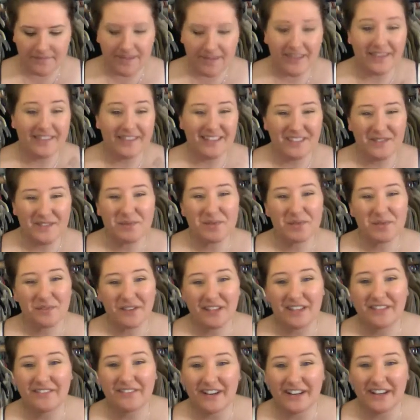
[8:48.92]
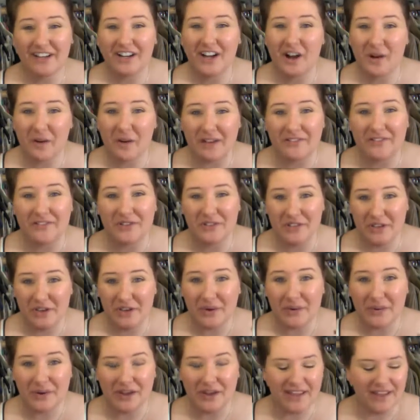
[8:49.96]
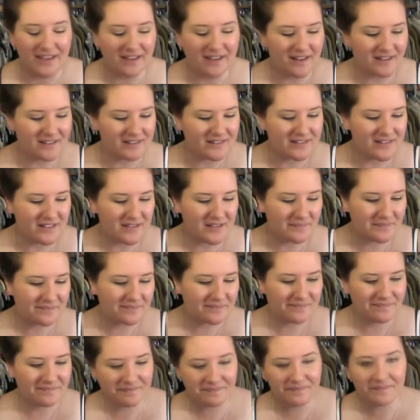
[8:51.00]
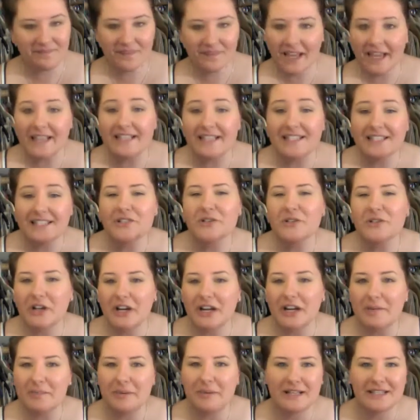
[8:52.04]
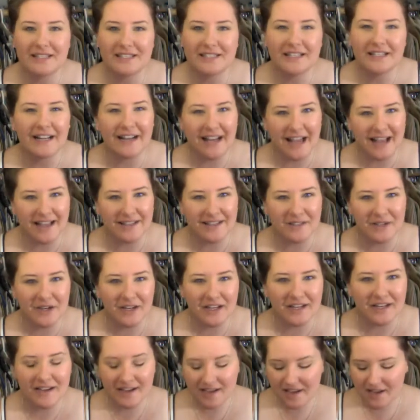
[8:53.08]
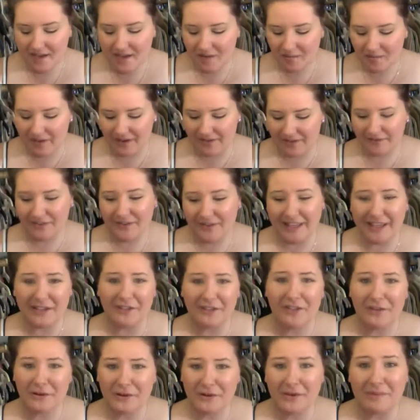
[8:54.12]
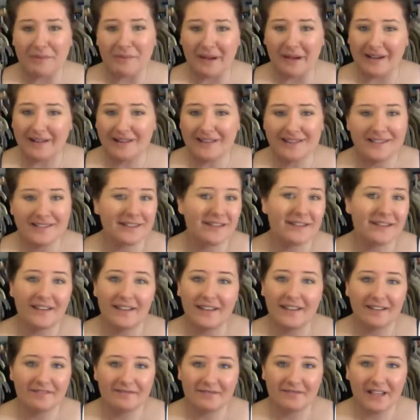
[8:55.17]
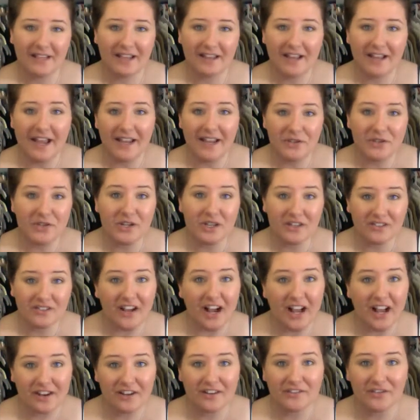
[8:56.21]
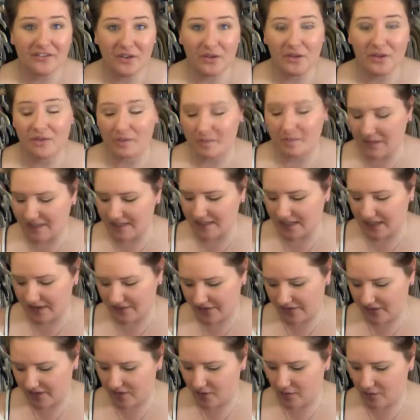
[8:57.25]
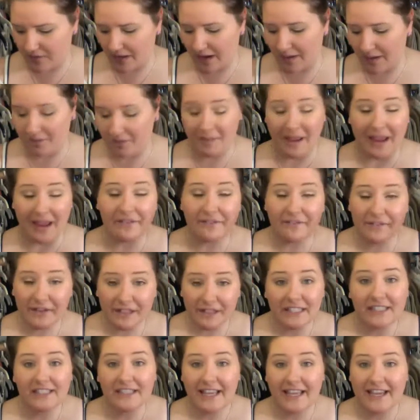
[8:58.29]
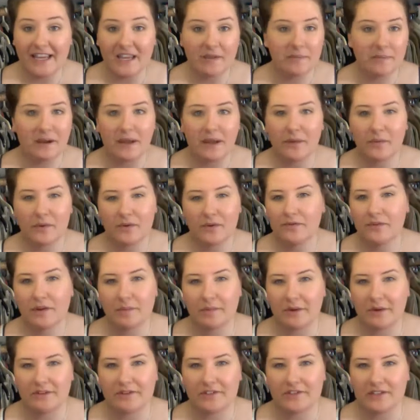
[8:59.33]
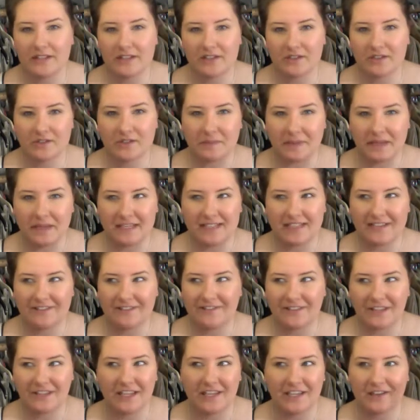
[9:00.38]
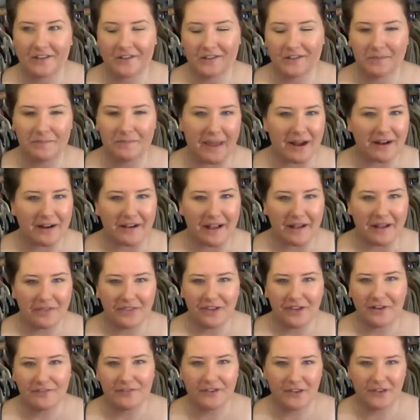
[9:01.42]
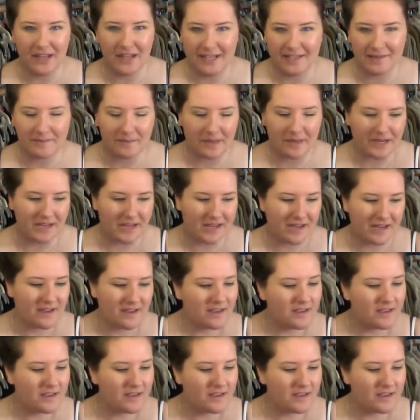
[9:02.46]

This was really ready to go after 2, and it's still good, but it's not as good. But for like 30 bucks, I should have gotten a full 3 months out of it, no problem. I really like it, but I wouldn't repurchase it just because I feel like there's better out there for less money.